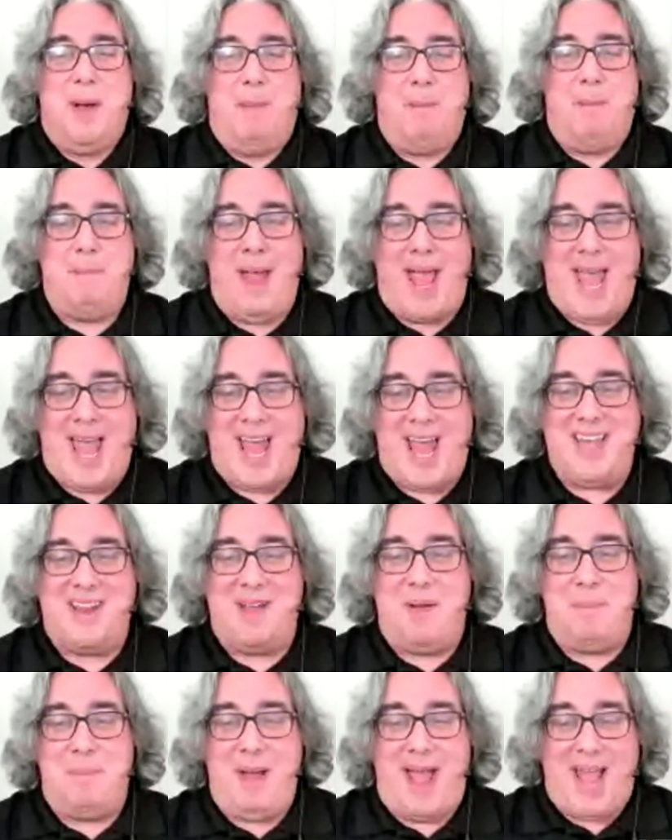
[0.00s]
Matt,
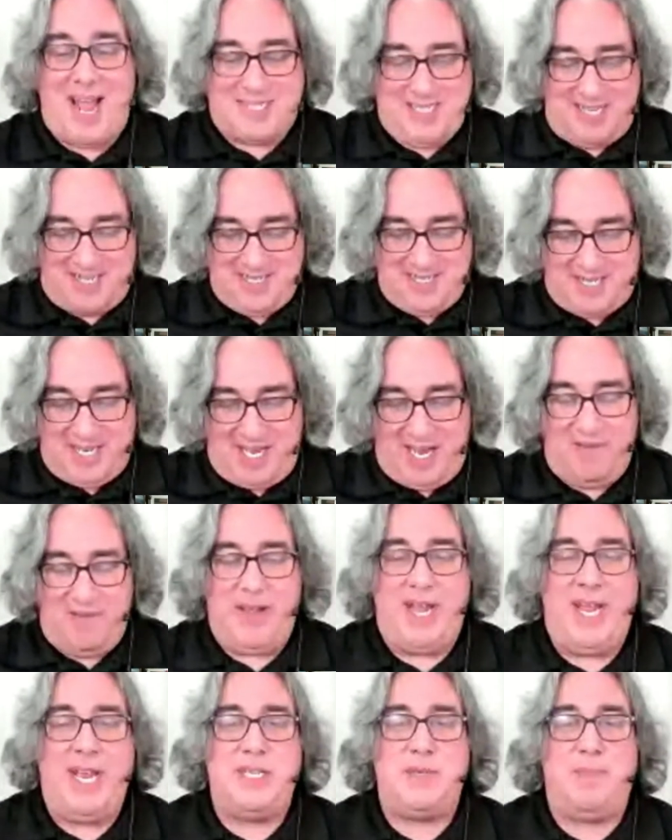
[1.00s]
Max, and Steve
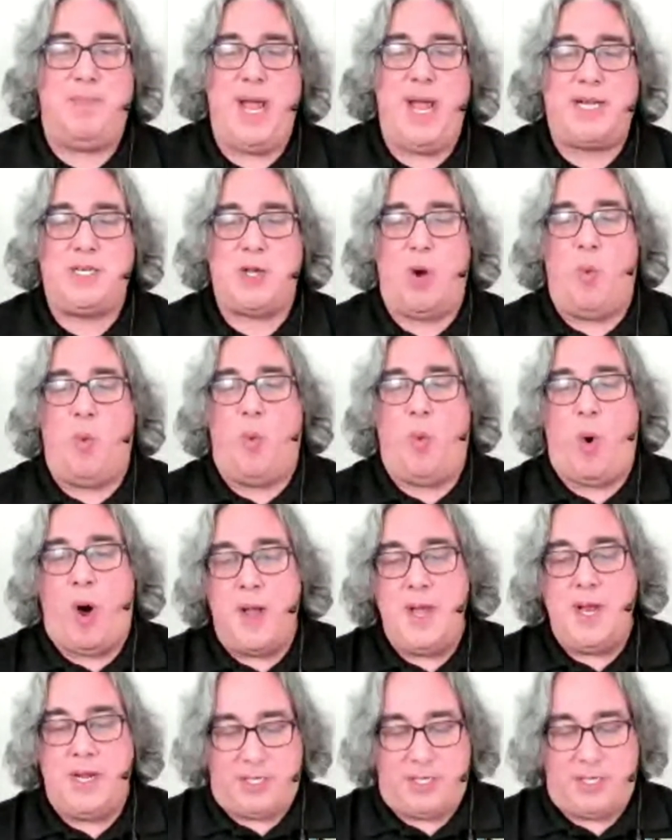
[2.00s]
each picked one